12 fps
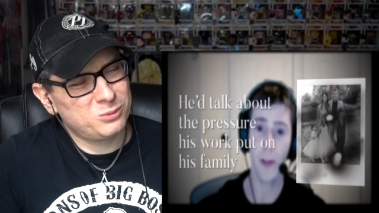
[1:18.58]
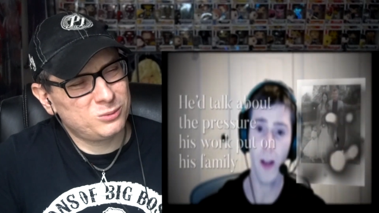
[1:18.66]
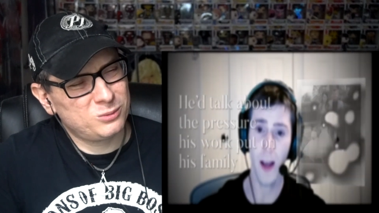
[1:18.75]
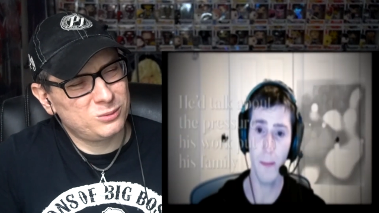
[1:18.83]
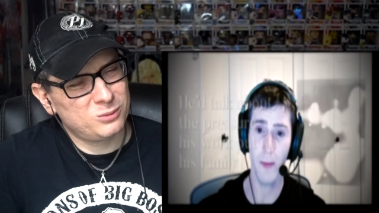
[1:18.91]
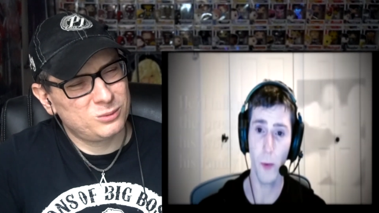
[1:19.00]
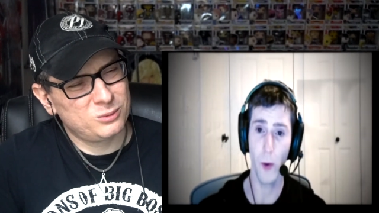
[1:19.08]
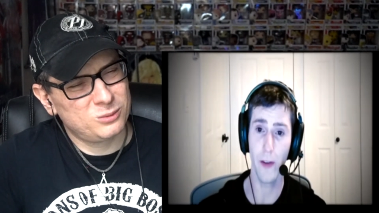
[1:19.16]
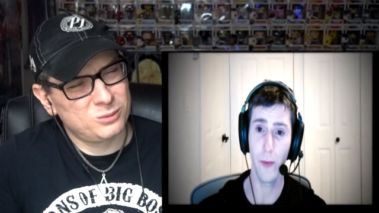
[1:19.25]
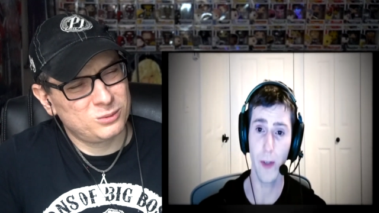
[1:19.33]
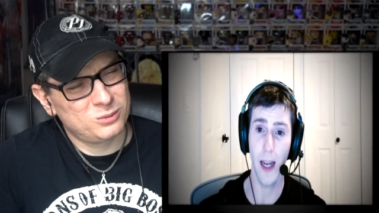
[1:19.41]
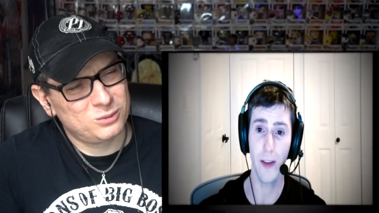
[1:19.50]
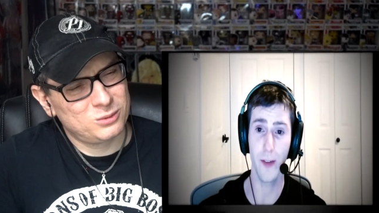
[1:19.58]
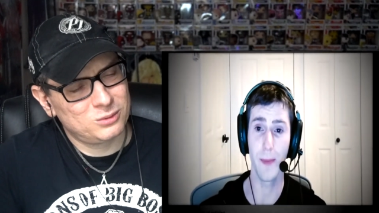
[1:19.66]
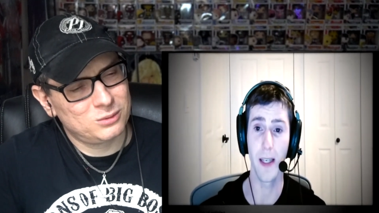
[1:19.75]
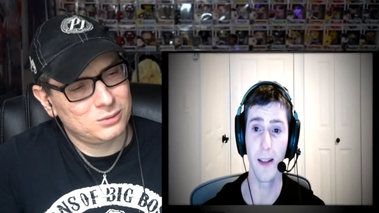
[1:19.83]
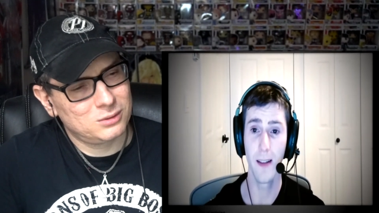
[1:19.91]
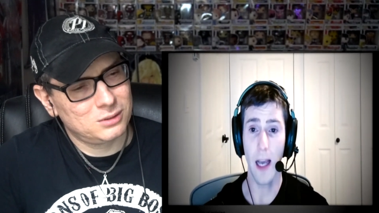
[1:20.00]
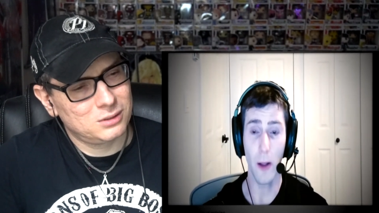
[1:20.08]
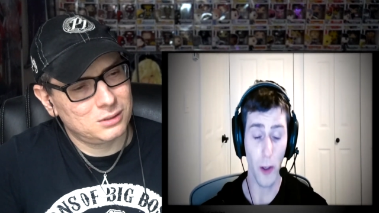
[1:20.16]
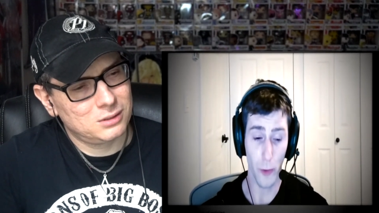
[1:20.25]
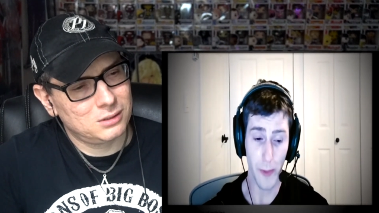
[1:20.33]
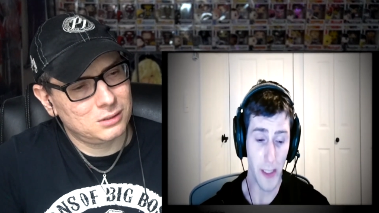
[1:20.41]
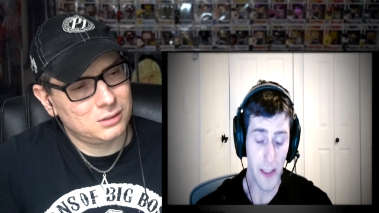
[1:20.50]
Speaker 1: every time my wife would ask me, how
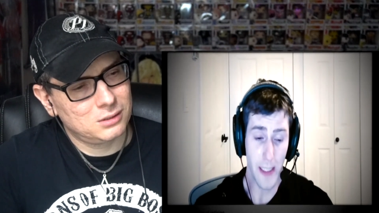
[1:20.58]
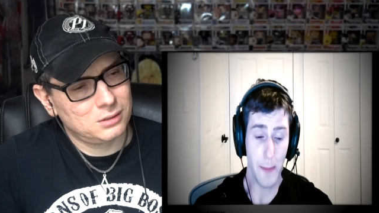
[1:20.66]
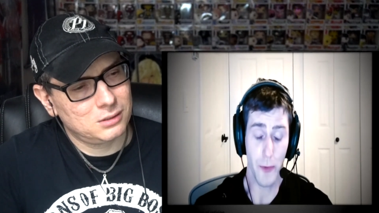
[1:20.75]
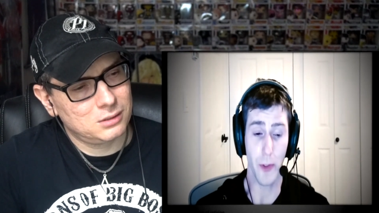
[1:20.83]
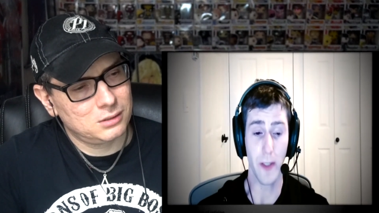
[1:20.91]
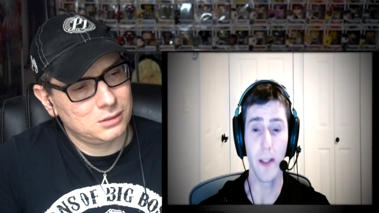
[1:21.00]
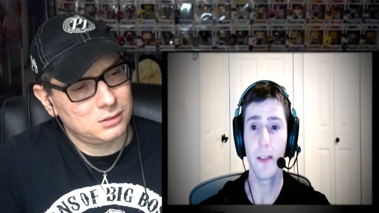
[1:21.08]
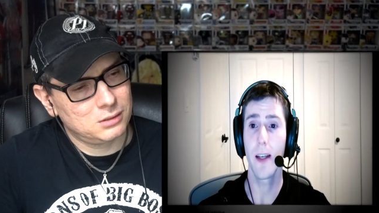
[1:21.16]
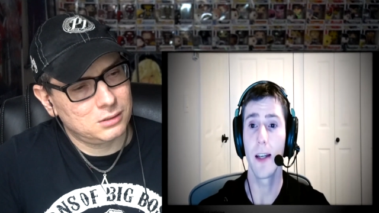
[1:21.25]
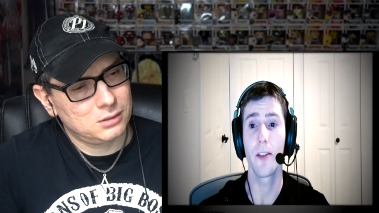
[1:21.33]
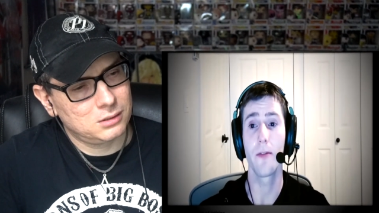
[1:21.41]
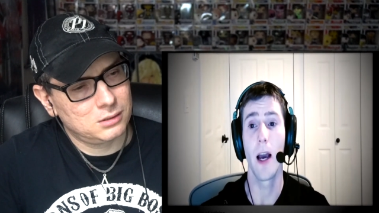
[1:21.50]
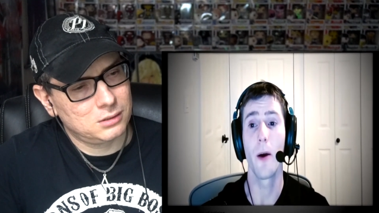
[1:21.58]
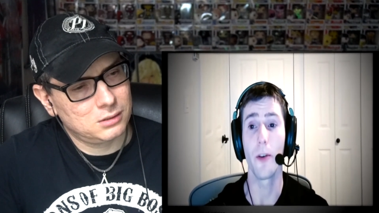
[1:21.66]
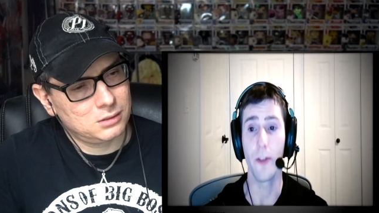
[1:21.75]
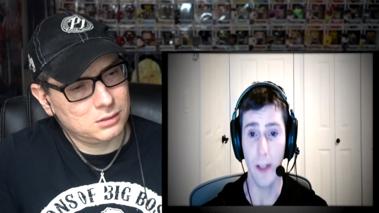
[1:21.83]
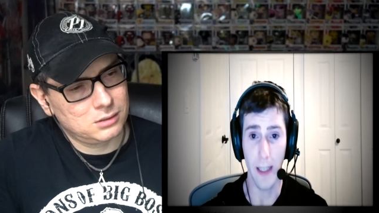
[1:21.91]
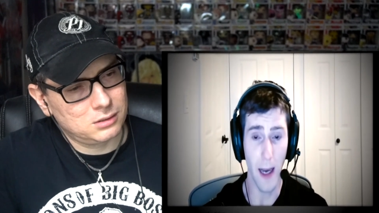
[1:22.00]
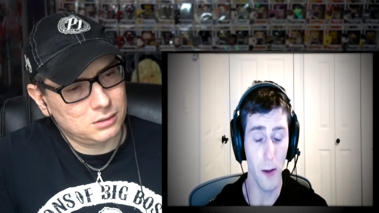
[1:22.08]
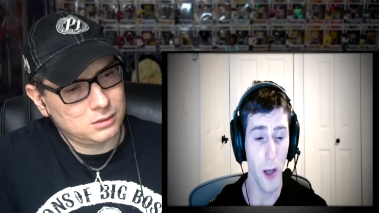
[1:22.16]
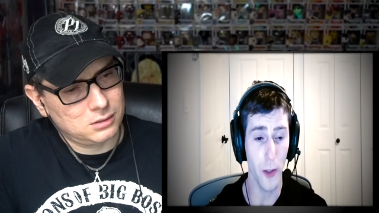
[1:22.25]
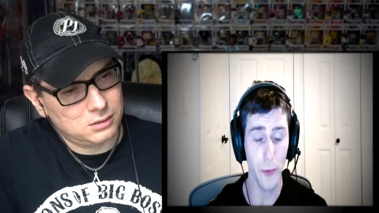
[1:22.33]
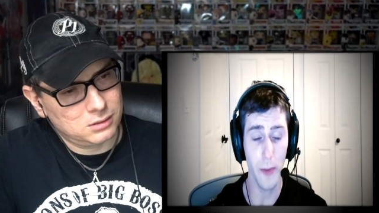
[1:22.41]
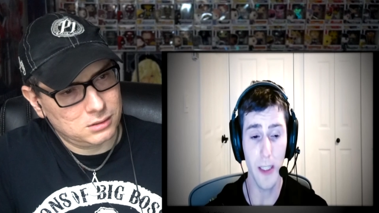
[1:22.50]
long do we need to keep doing these kinds of hours? Like, how
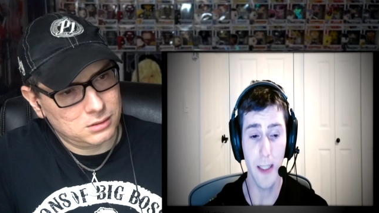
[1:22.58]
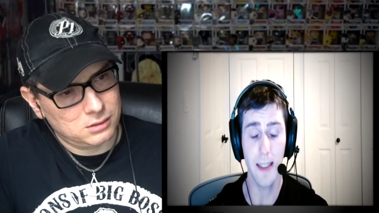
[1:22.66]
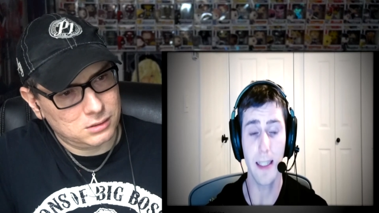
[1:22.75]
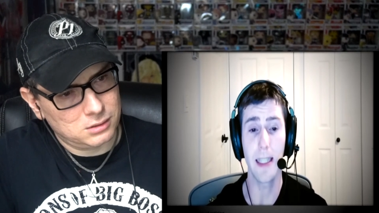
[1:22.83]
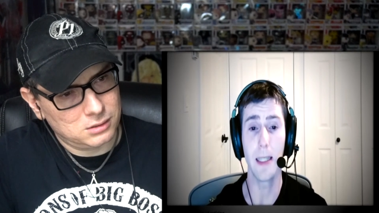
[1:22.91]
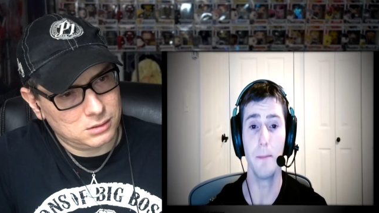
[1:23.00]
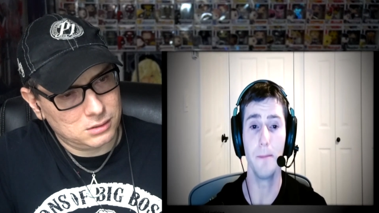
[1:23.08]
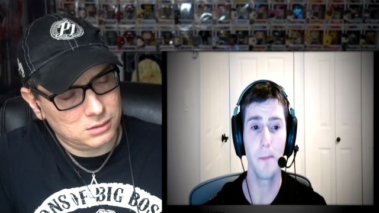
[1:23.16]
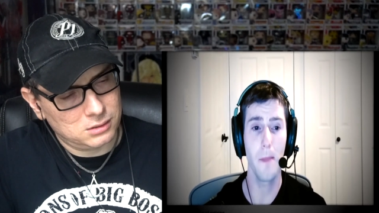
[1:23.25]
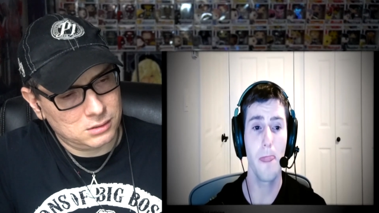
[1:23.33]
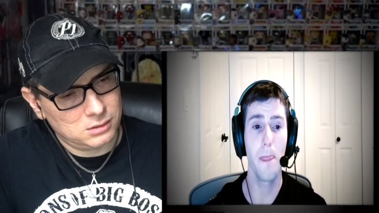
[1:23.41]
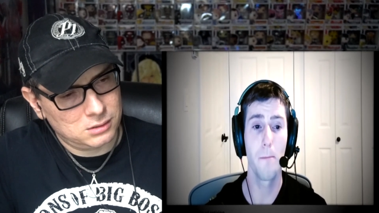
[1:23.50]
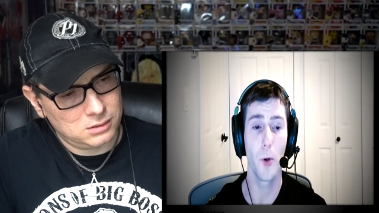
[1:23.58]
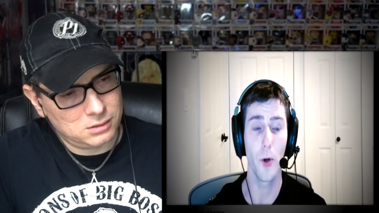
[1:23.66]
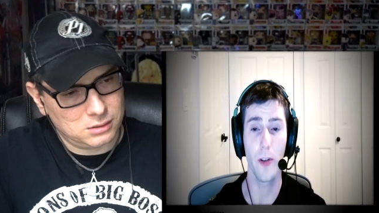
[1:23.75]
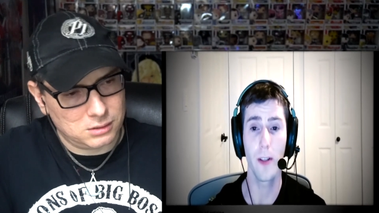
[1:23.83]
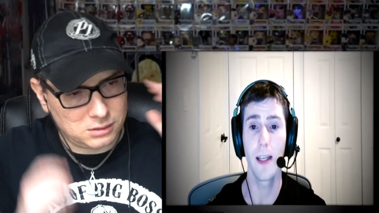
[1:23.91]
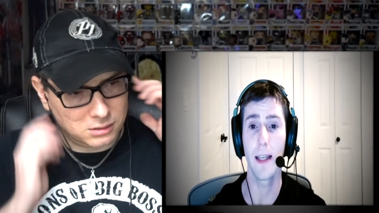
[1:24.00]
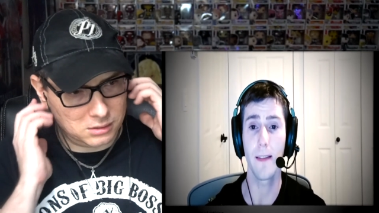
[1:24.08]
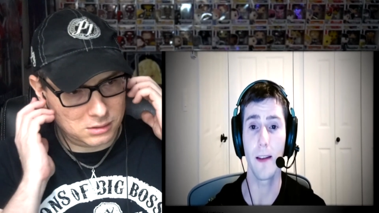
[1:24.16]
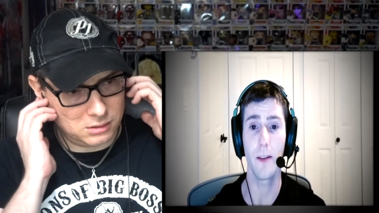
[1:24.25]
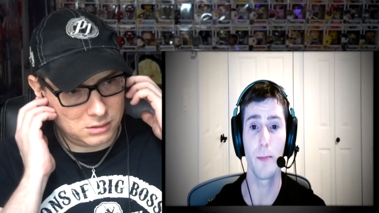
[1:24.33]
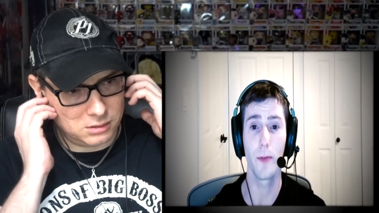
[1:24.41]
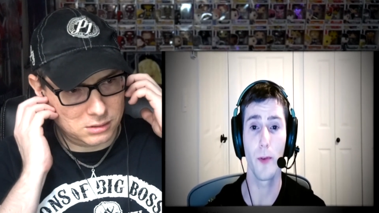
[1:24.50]
long do we need to keep pushing like
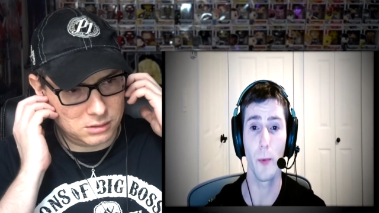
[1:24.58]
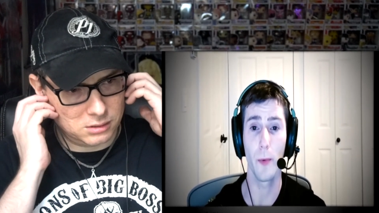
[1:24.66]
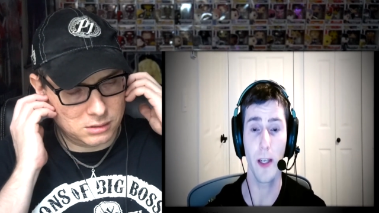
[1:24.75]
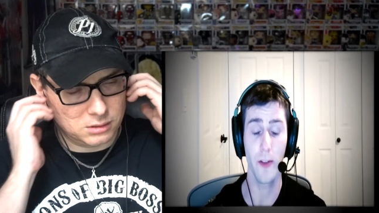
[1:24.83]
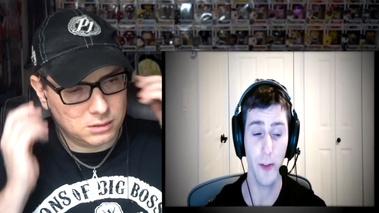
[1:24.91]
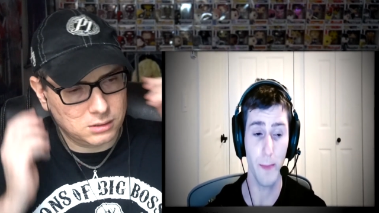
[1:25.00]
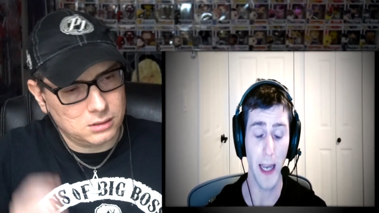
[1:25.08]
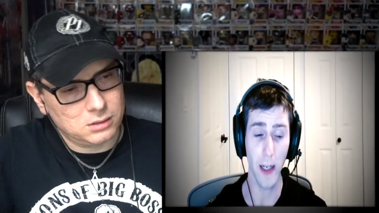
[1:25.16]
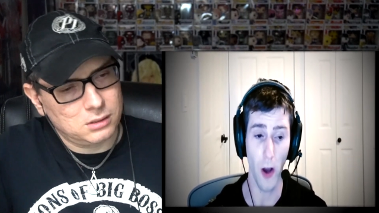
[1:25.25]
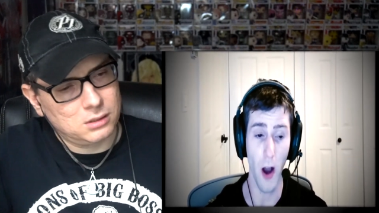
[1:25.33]
this before we can just back